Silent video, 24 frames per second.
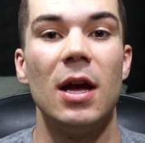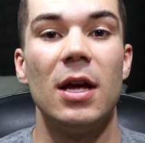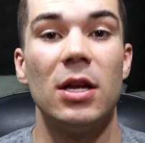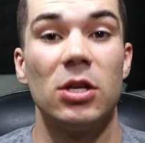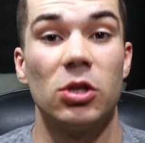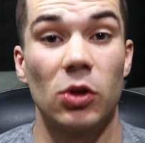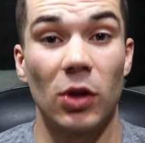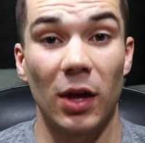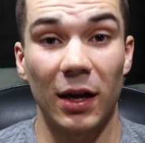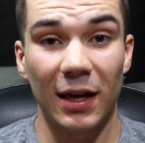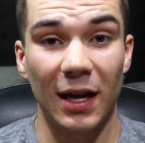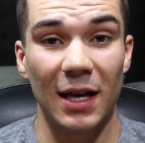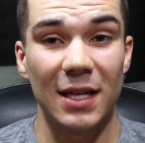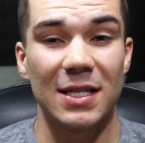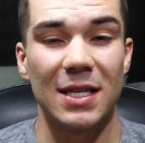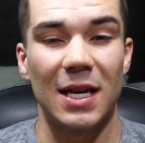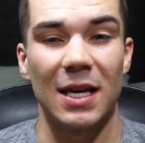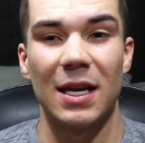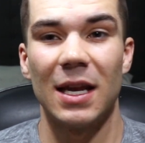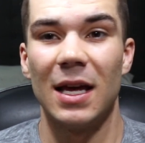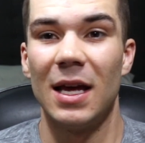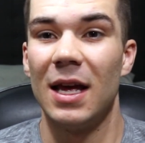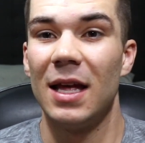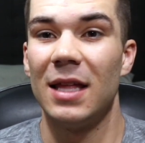So, like I
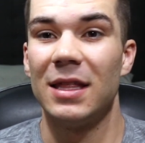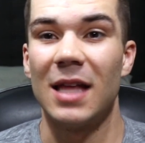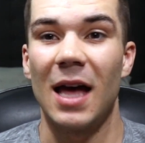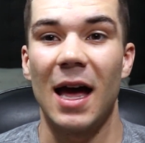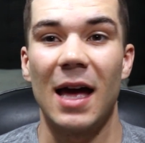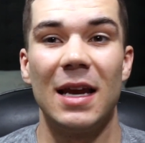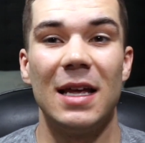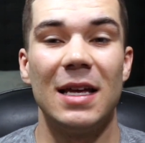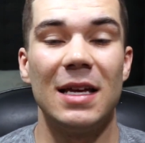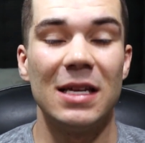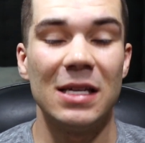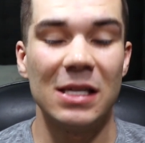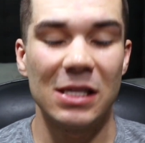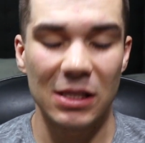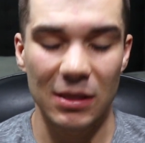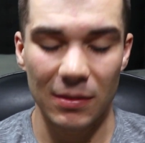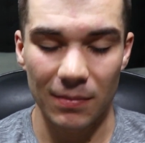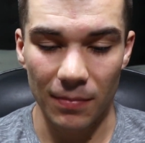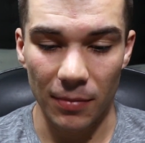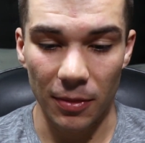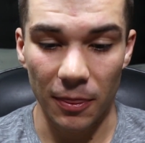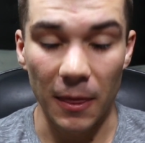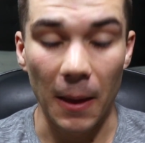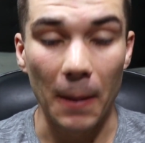said, that is
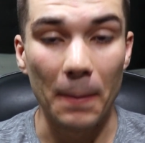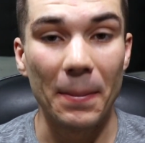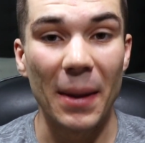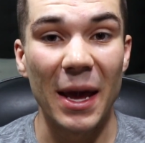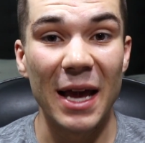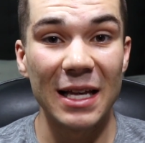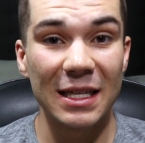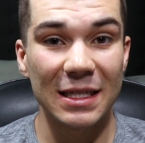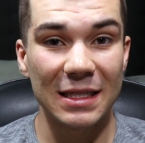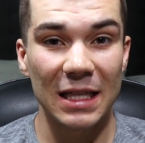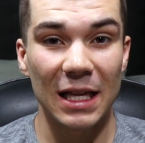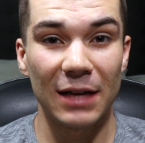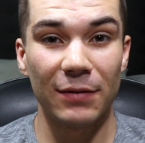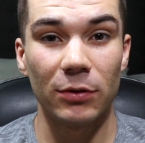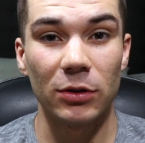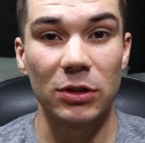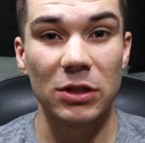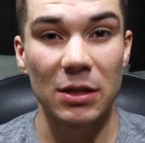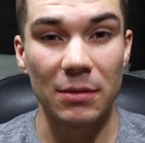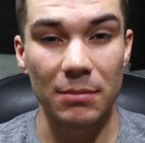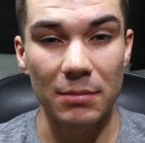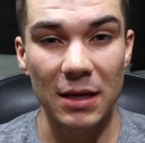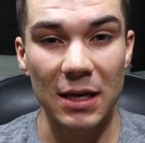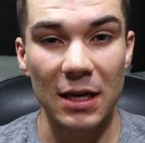the base level
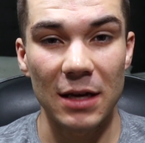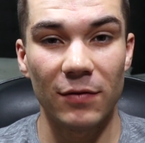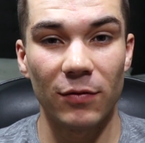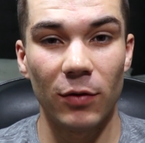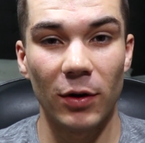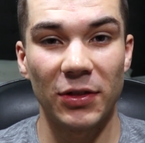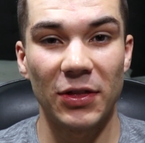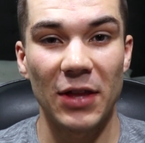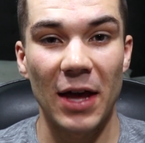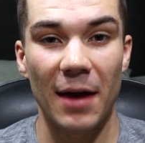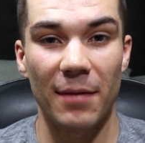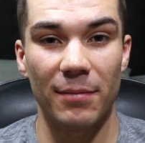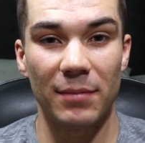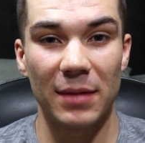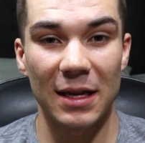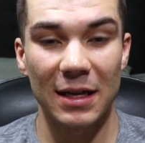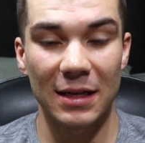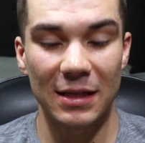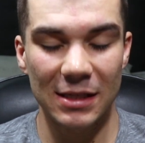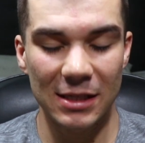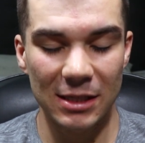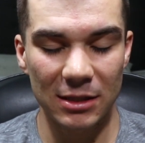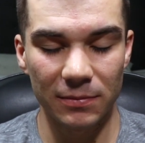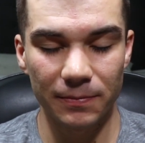to me of what that
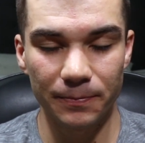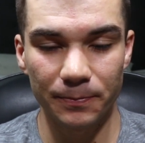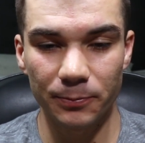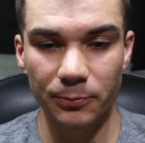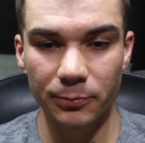means